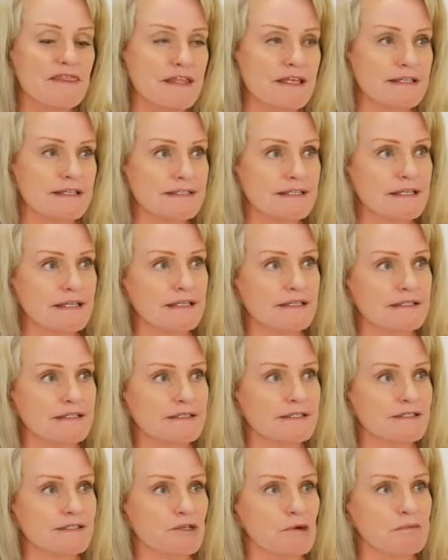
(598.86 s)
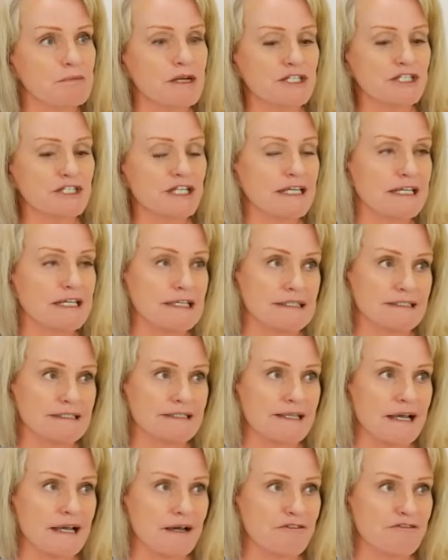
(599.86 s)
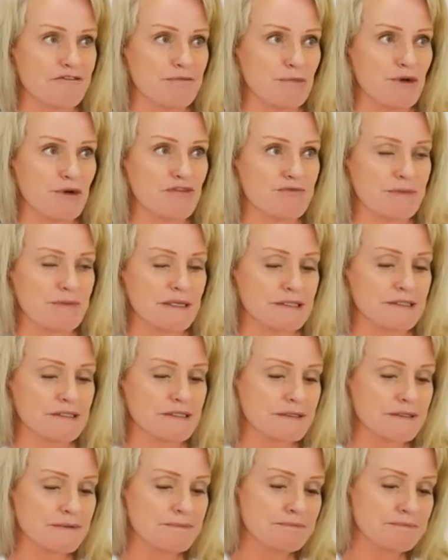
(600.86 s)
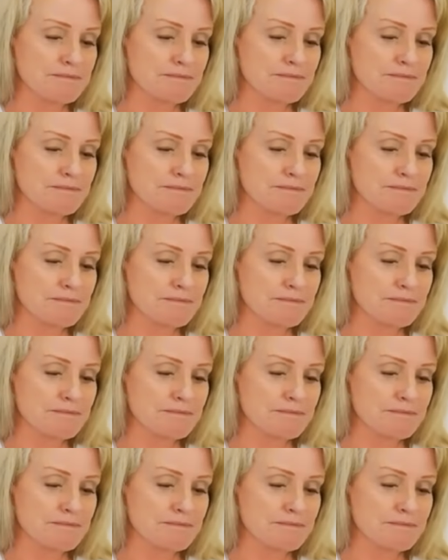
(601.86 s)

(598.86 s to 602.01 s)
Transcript: This is so much ease of movement.